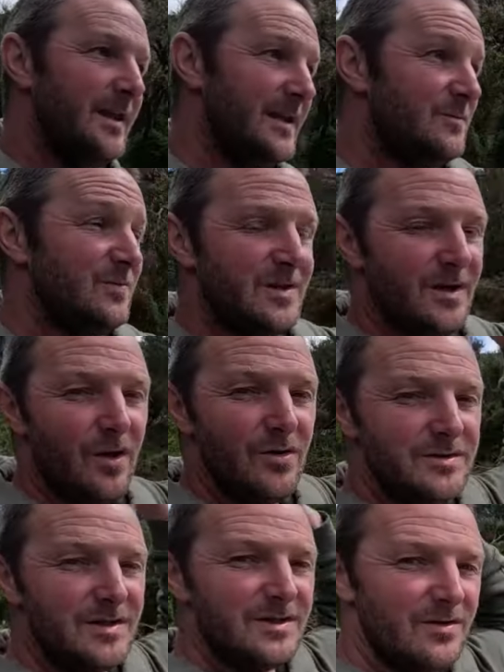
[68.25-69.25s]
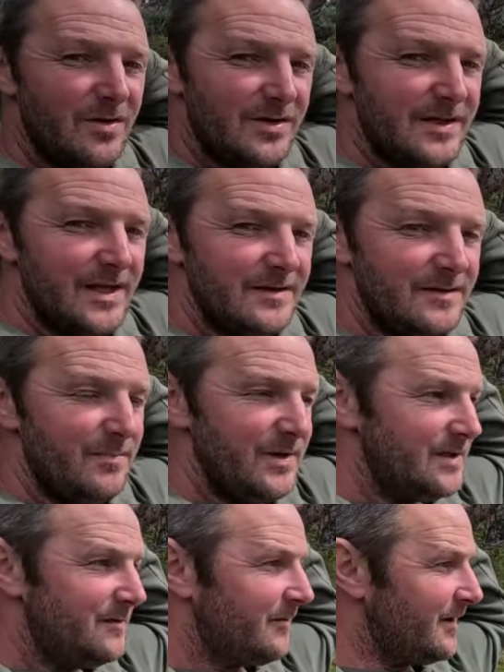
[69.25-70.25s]
This was the closest I could get to
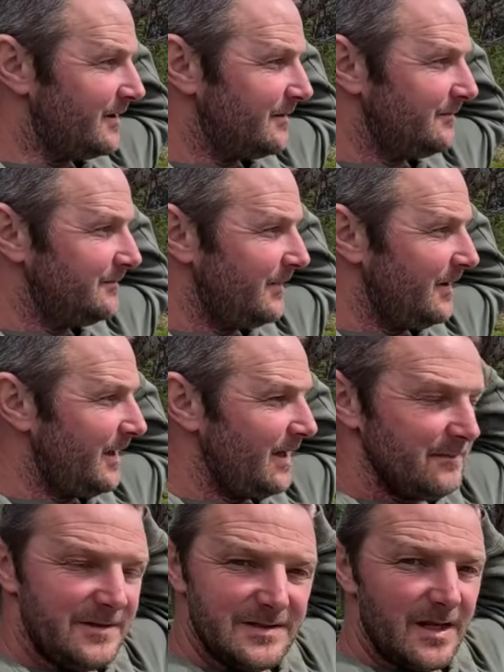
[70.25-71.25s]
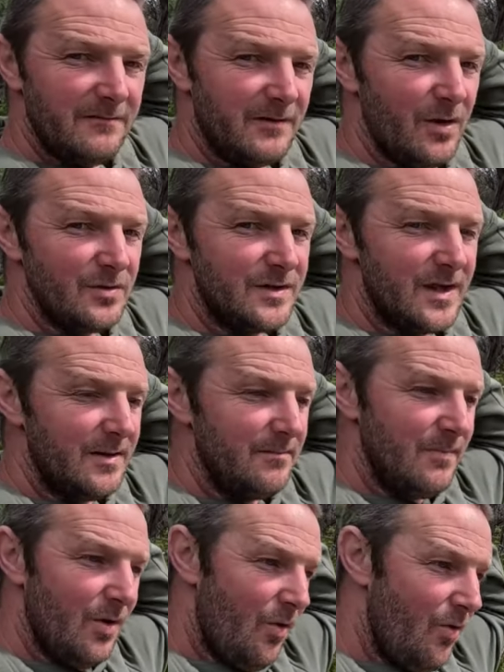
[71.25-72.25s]
beachfront because they've closed
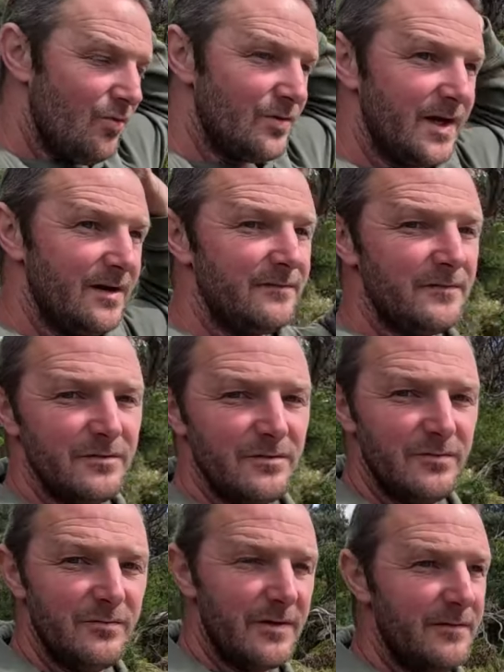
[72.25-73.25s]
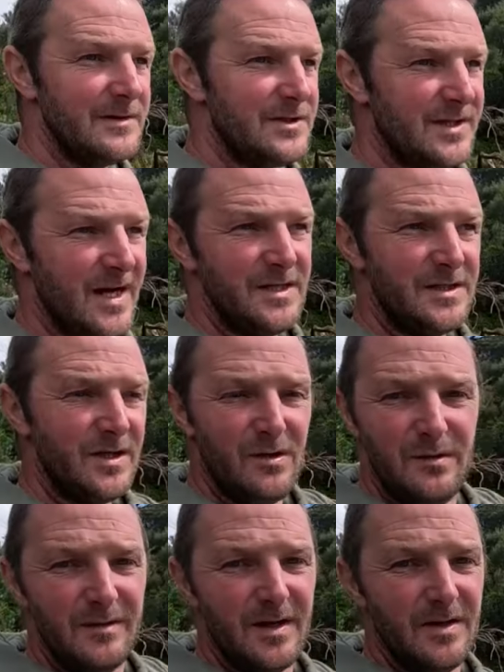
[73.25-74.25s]
them all down for revegetation. I
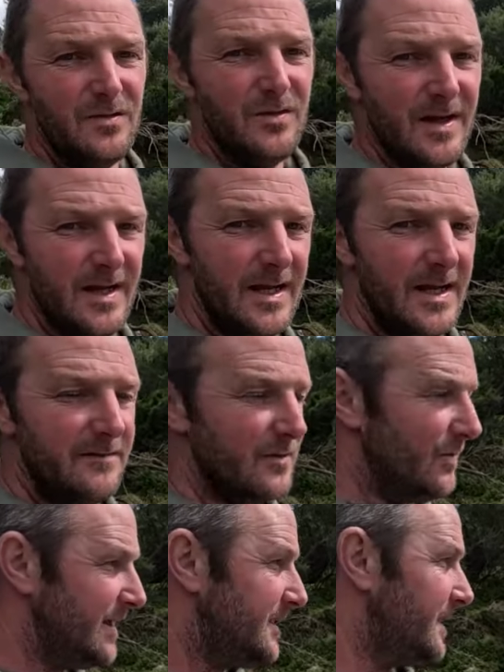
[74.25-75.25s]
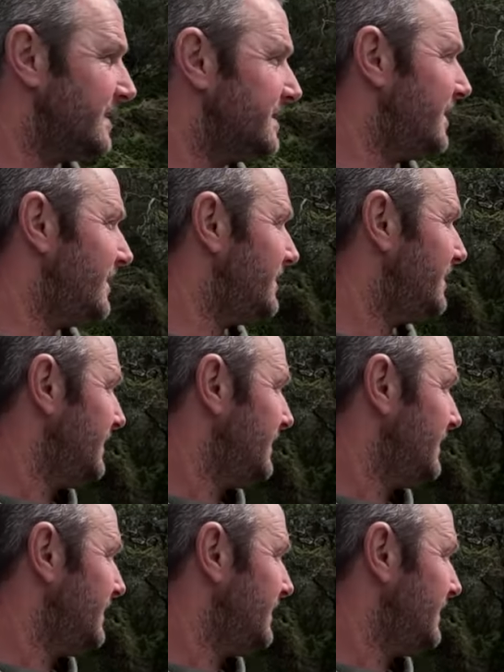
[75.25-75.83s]
think they do that nearly every winter. So